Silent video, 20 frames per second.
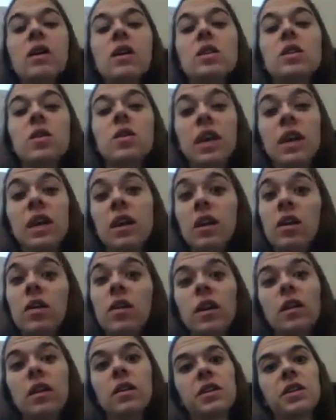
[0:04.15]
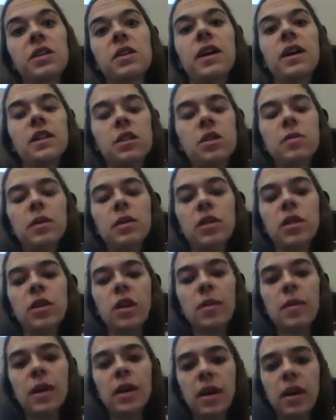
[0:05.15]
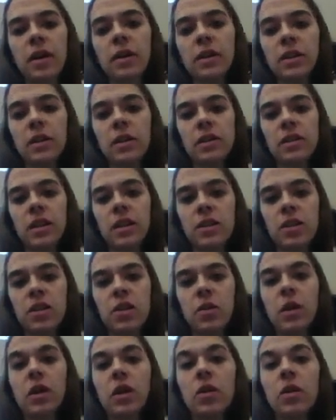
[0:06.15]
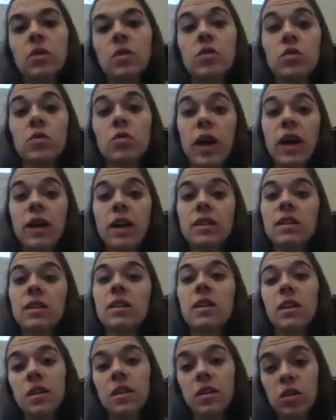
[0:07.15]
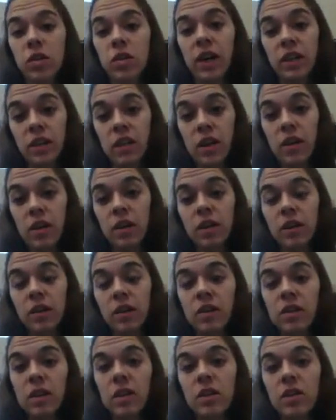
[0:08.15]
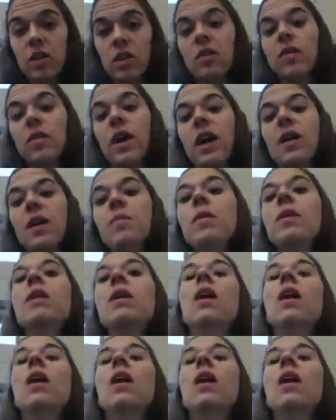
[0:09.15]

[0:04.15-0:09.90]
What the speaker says: So in your English class you've been learning about characterization. We know direct and indirect characterization, right?